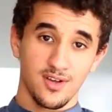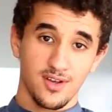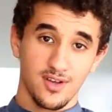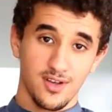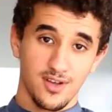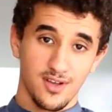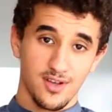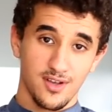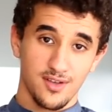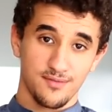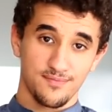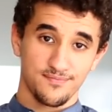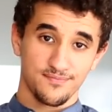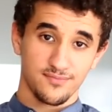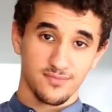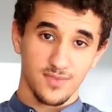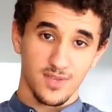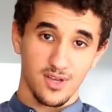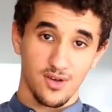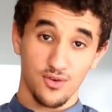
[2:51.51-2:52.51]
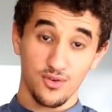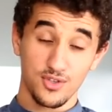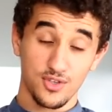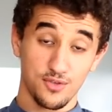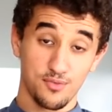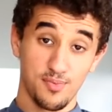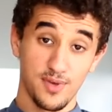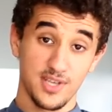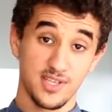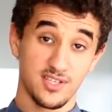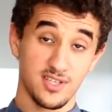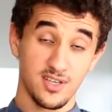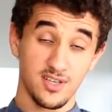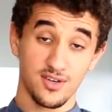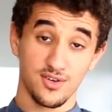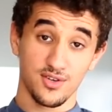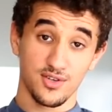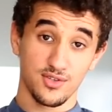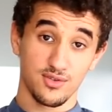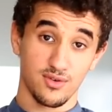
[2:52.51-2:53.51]
Um, I wanted to be a
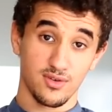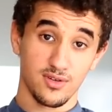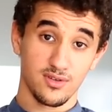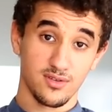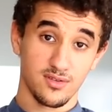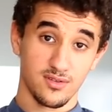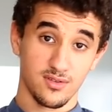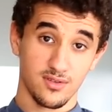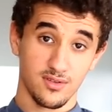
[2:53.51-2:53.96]
singer as well.